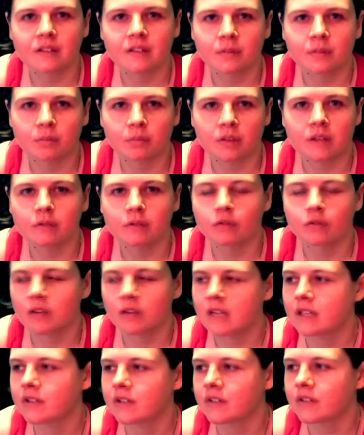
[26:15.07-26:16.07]
spree in
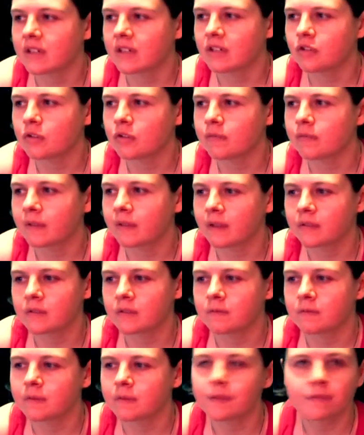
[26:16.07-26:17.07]
trainers in
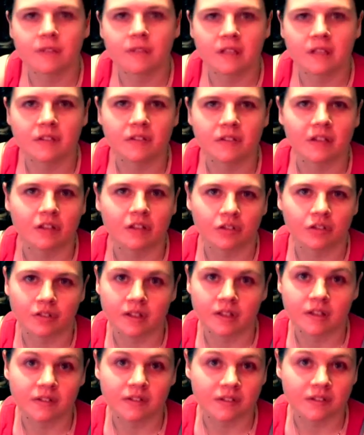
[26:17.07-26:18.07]

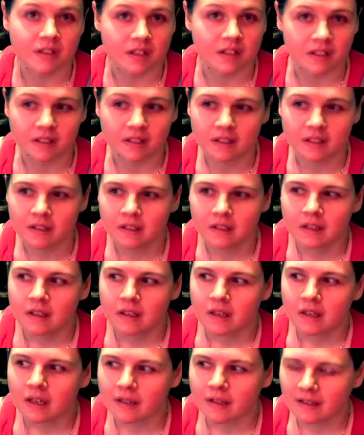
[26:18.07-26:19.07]
2015/16,
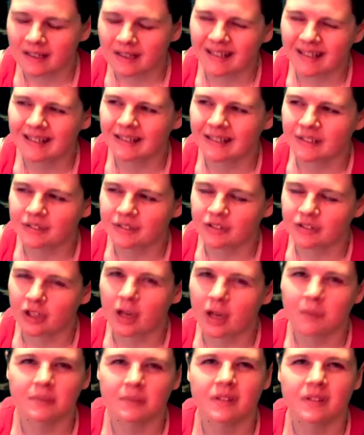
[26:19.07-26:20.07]
and then I kind of
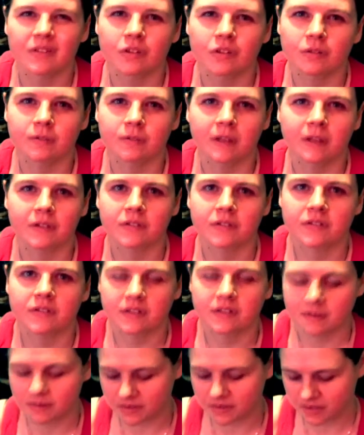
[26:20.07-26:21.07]
stopped in
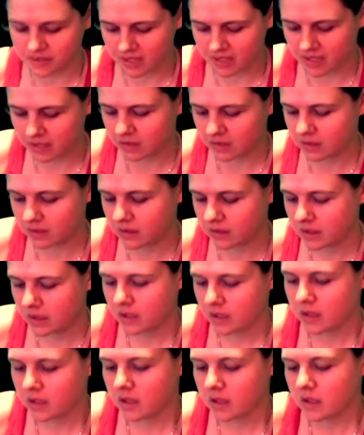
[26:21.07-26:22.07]
2017.
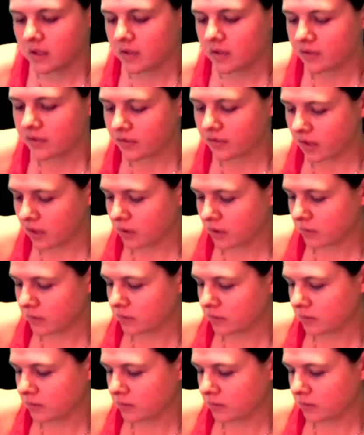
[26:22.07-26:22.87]
So